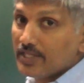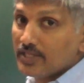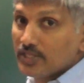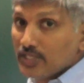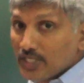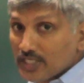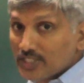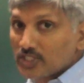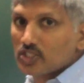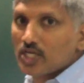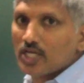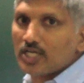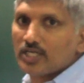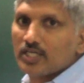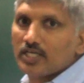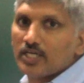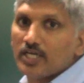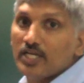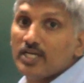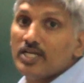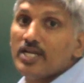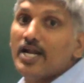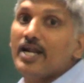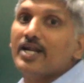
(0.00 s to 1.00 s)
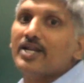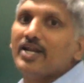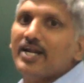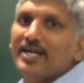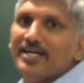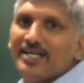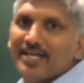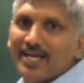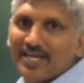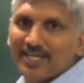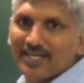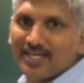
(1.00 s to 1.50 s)
this circle at
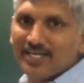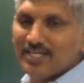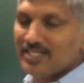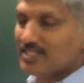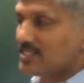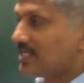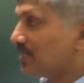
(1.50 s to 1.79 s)
right angles.